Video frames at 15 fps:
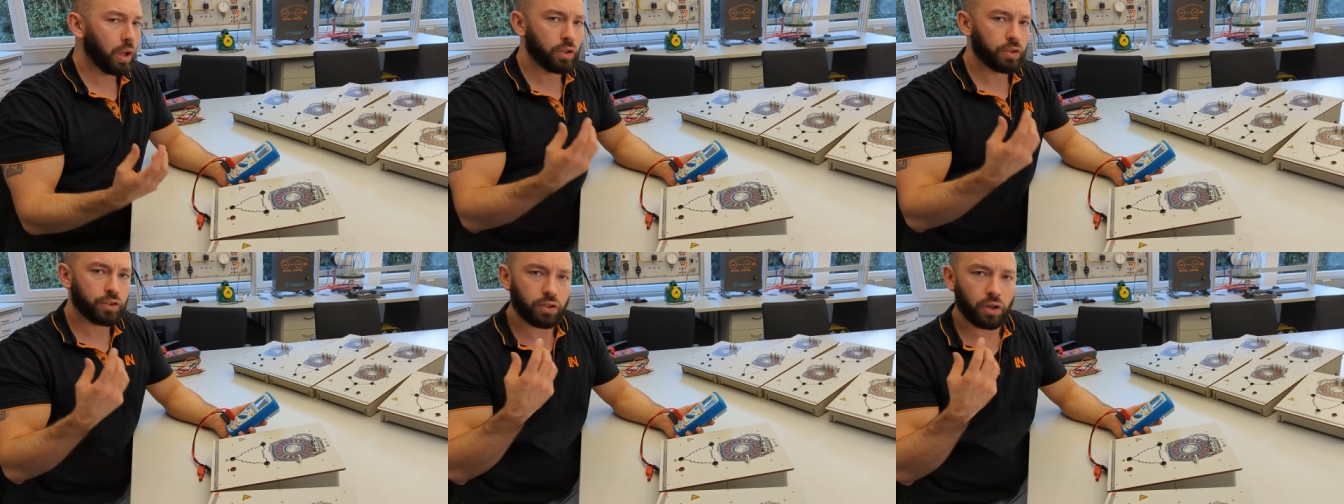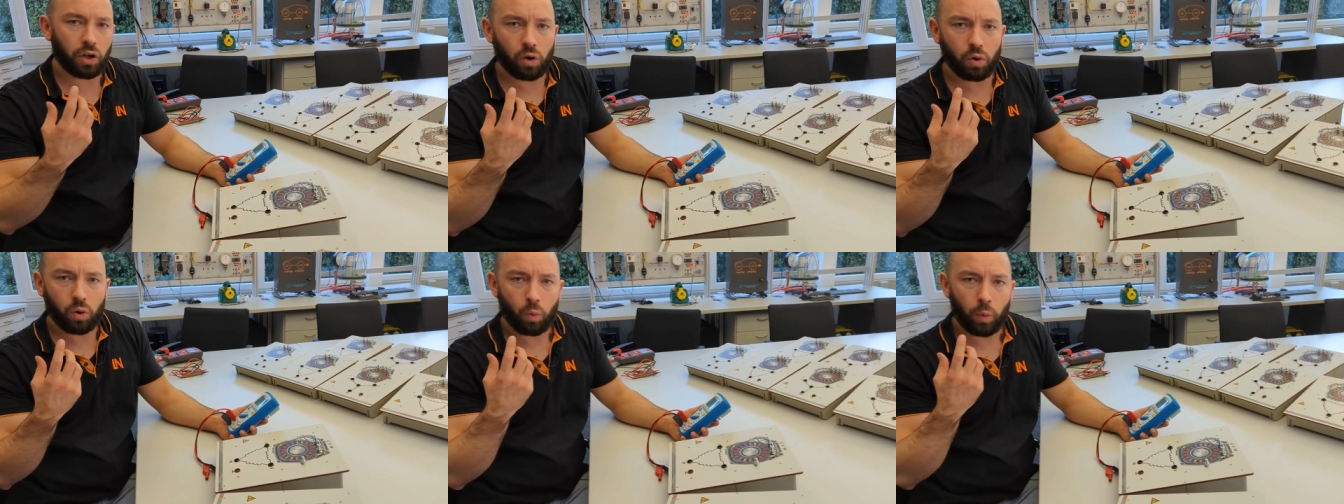
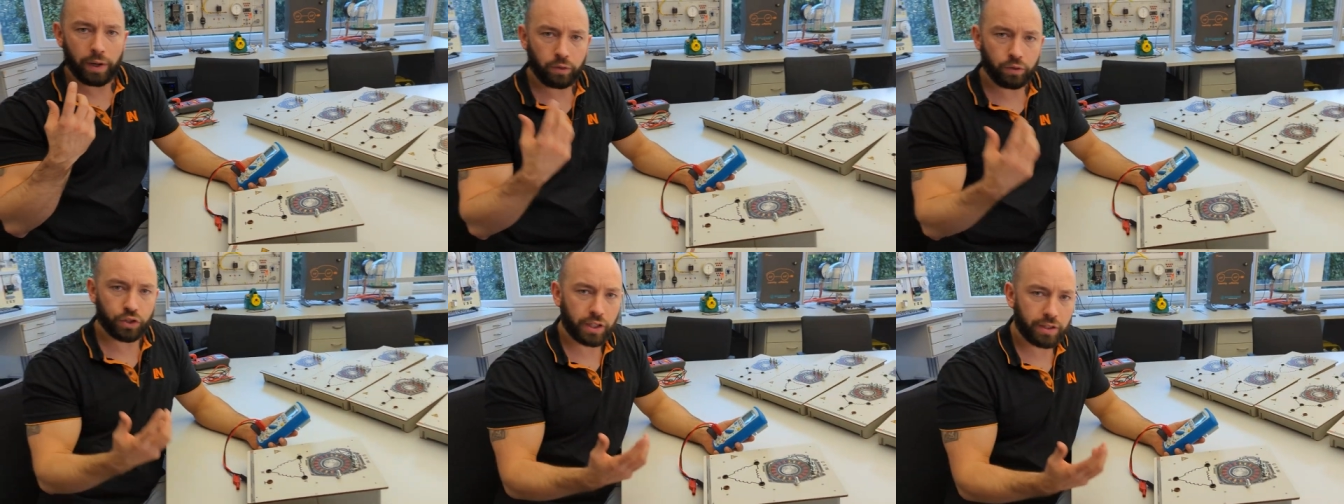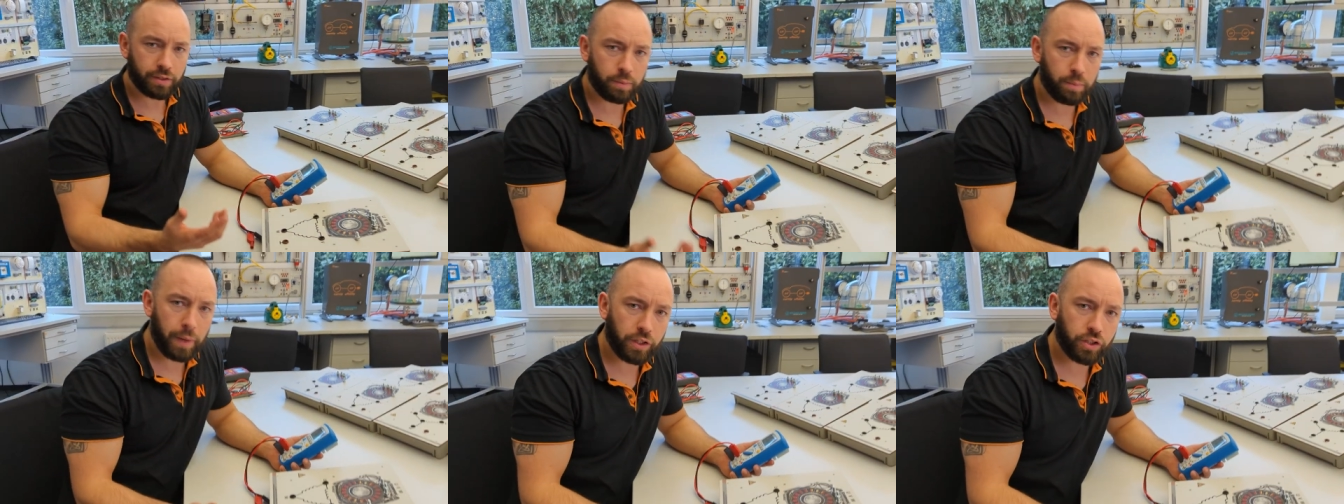So when you
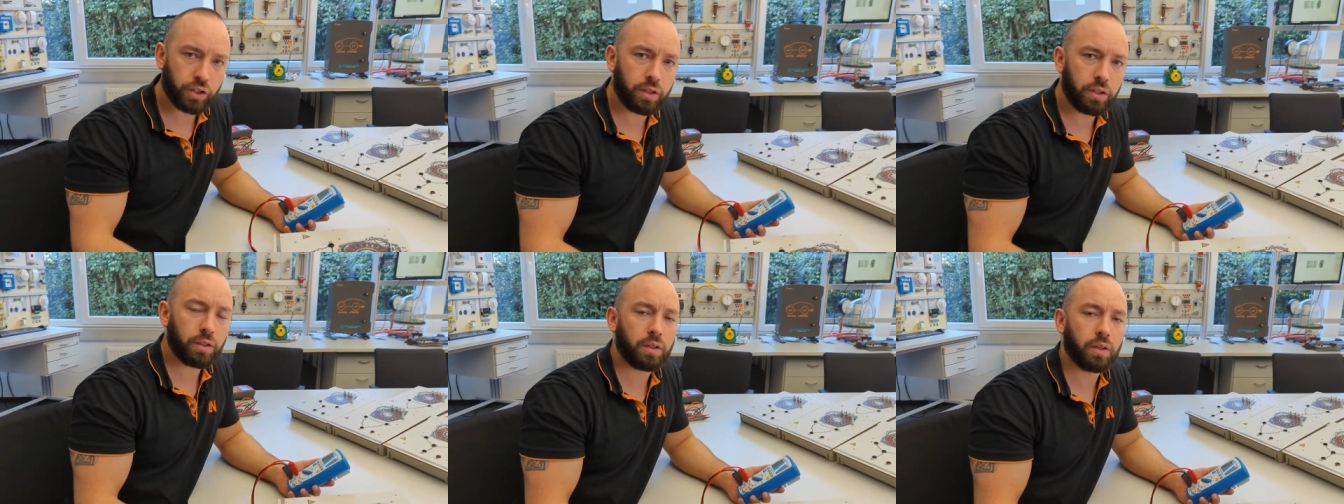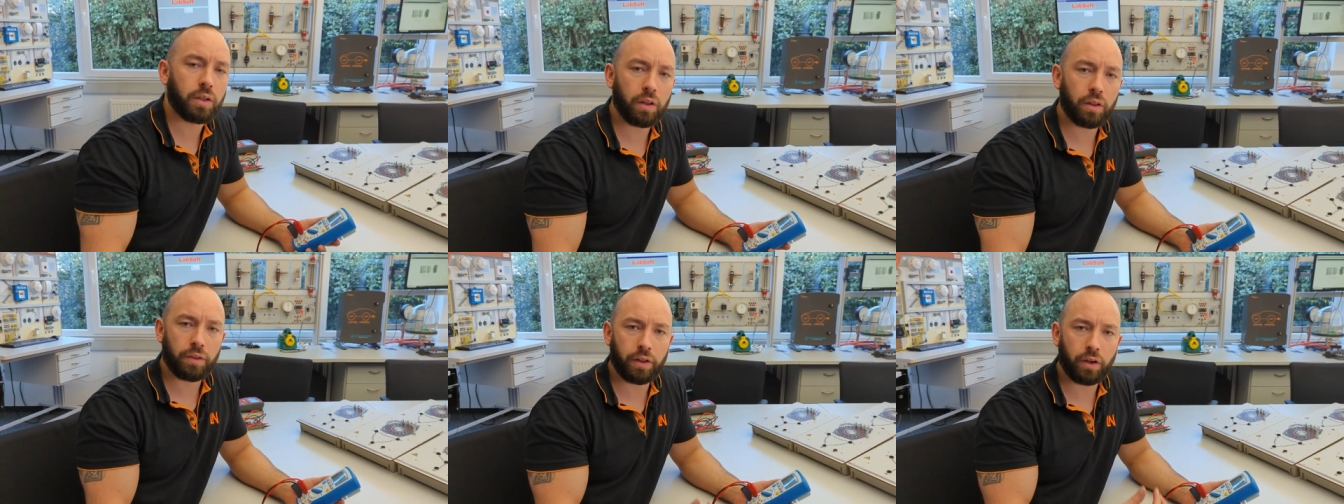just measure
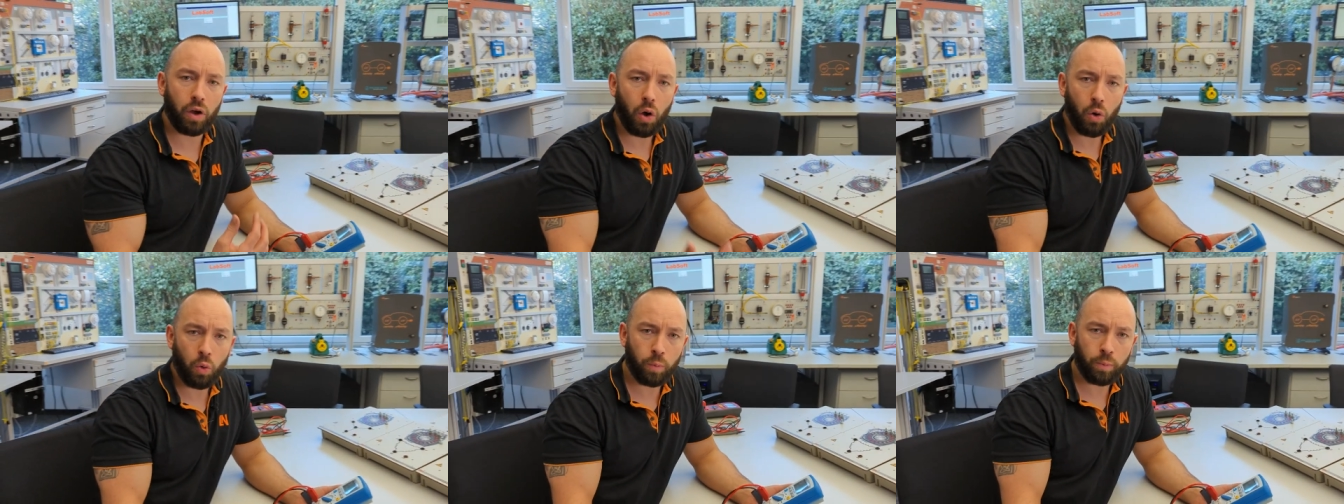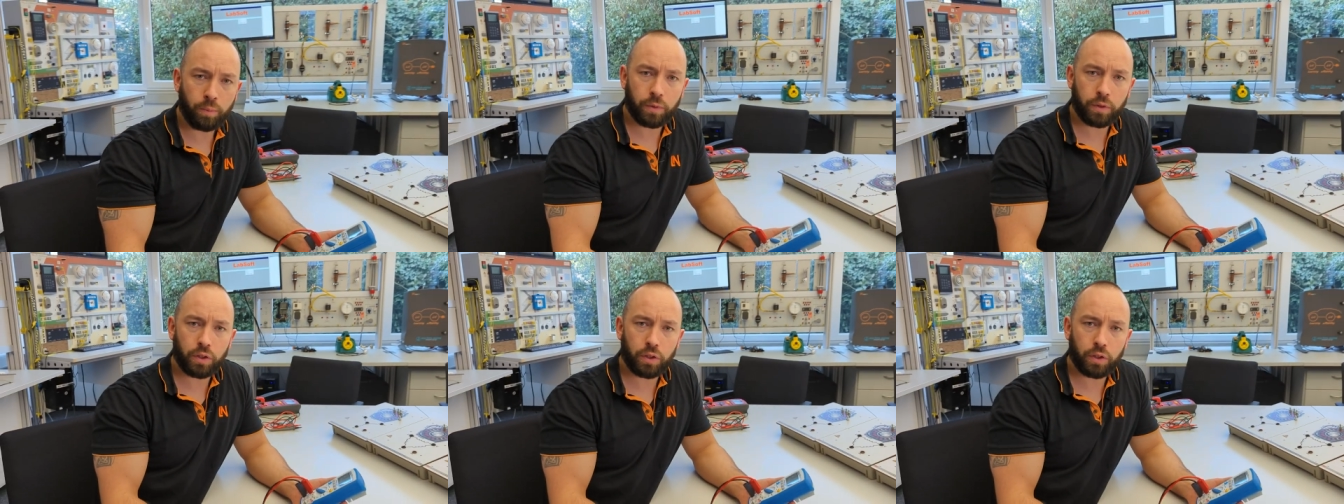the ohm,